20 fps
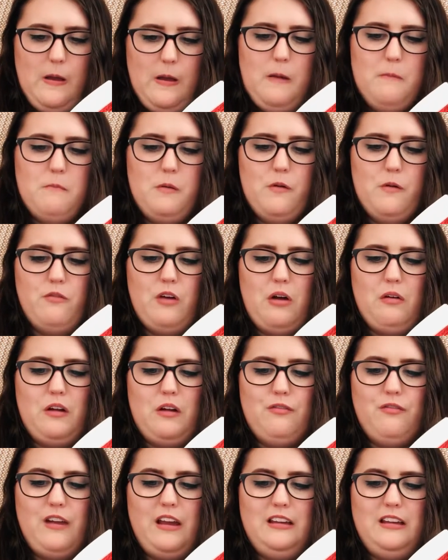but
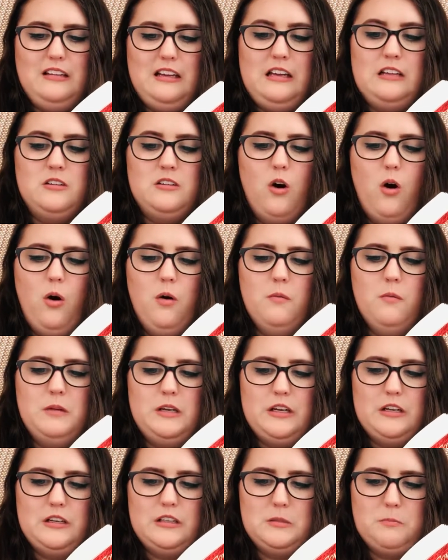very faintly an
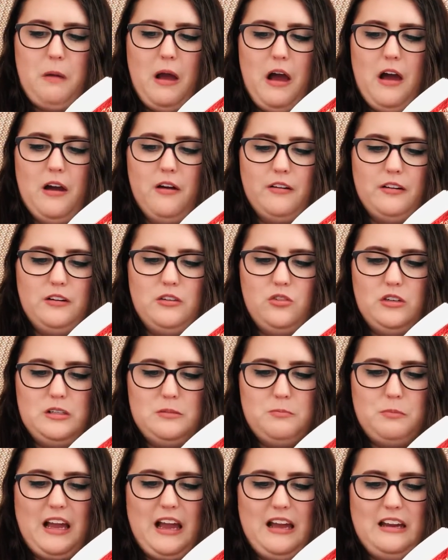ominous purring
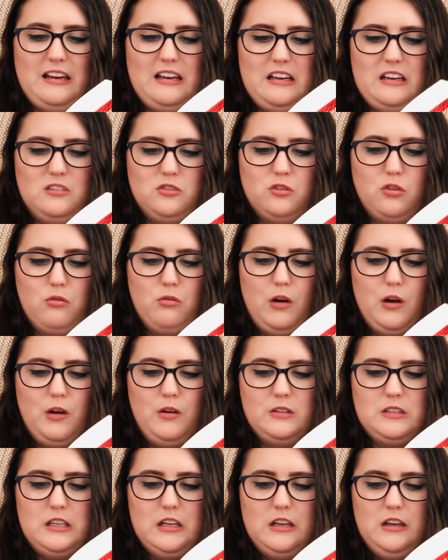noise began in his
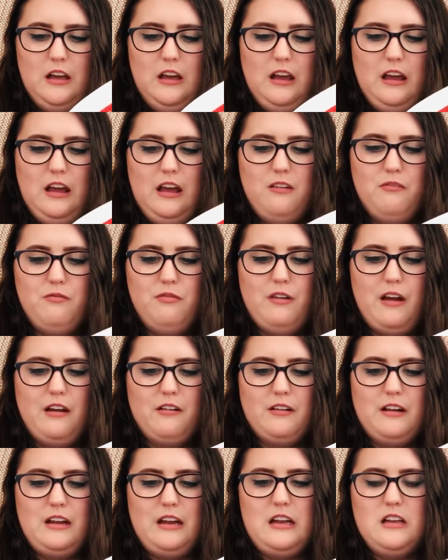throat, and
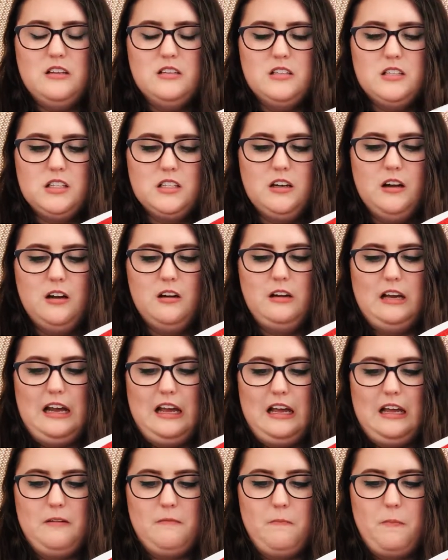very
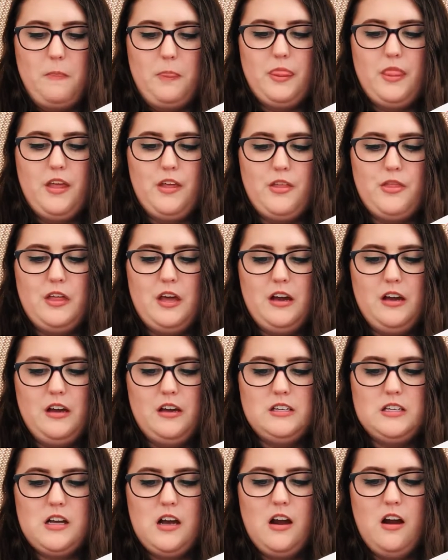slowly the
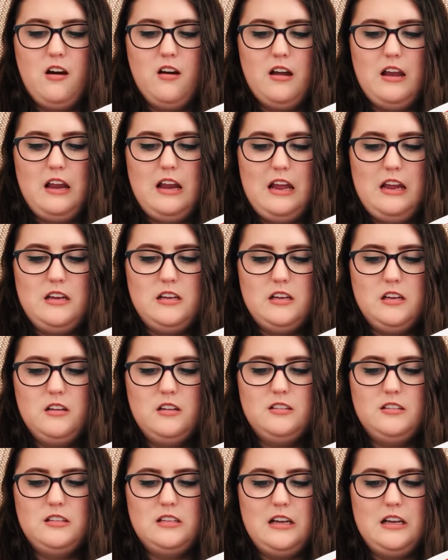third eyelid
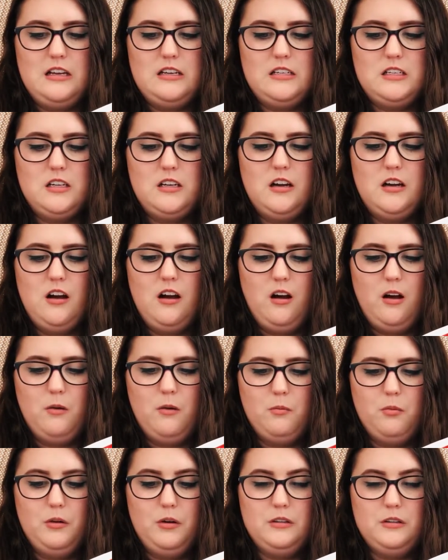slid
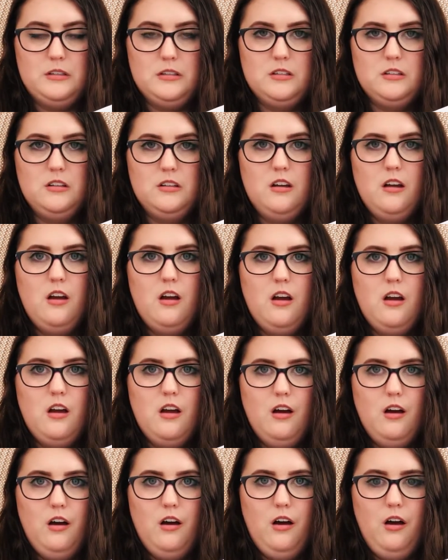upwards.
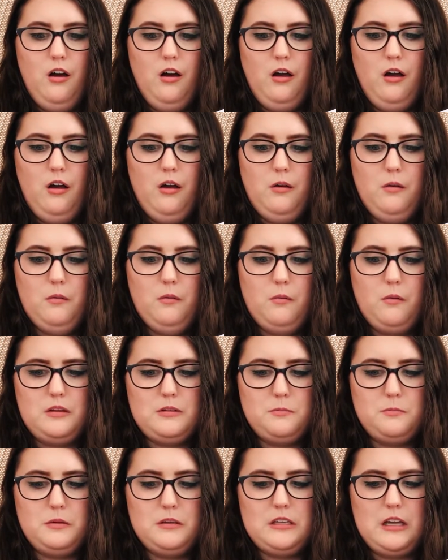"Uh-oh,"
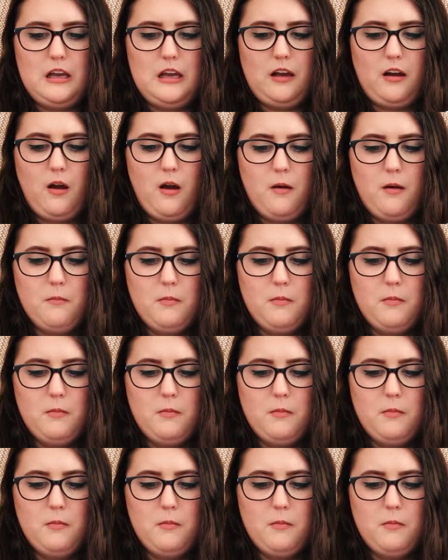whispered Hiccup.